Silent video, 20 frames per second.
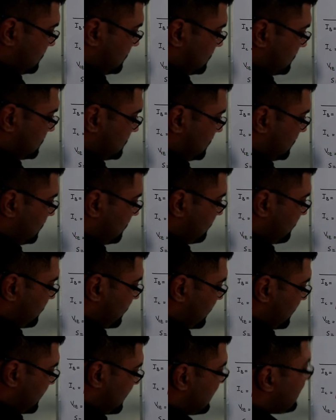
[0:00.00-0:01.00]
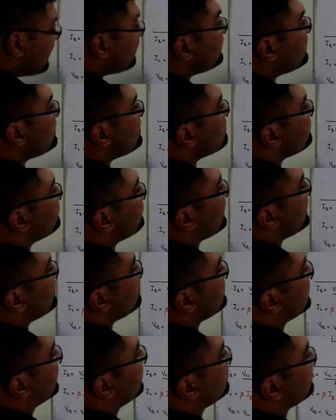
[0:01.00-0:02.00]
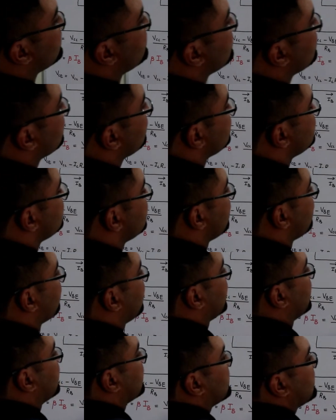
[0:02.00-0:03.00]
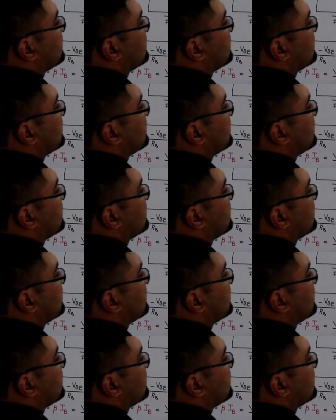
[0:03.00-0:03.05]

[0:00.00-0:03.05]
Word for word: So how did you found out? You could say what?